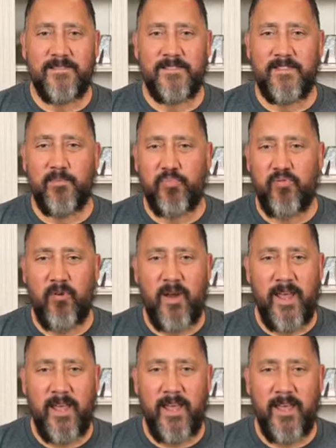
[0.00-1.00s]
to
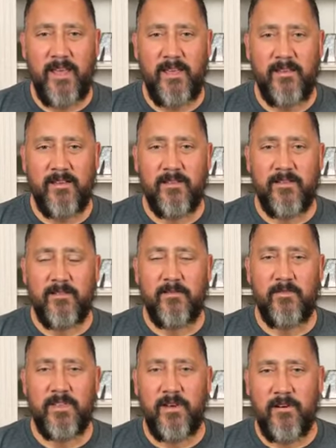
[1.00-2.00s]
pray
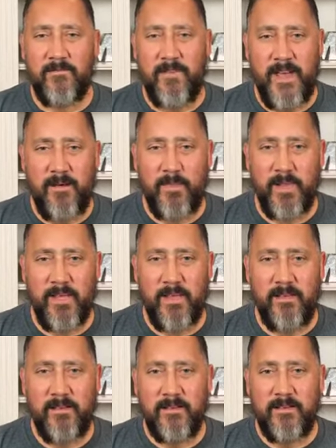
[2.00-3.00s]
with our
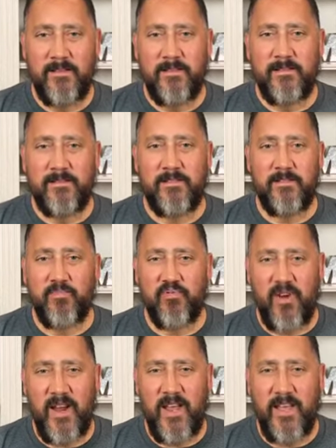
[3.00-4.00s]
family, to
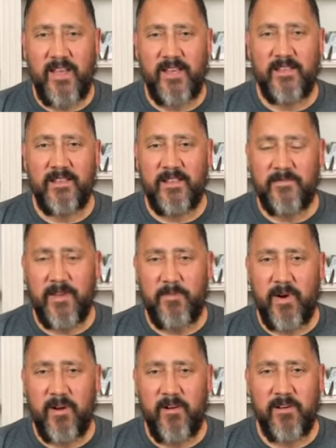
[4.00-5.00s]
pray and lift
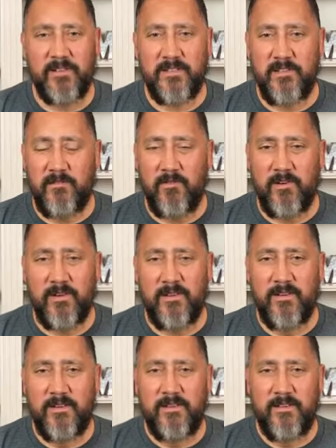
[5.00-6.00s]
up our hearts to the
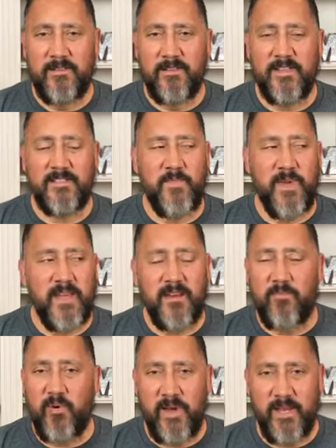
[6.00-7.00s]
Lord. Let's make it
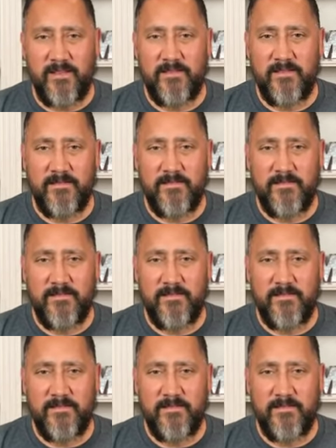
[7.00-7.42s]
a point.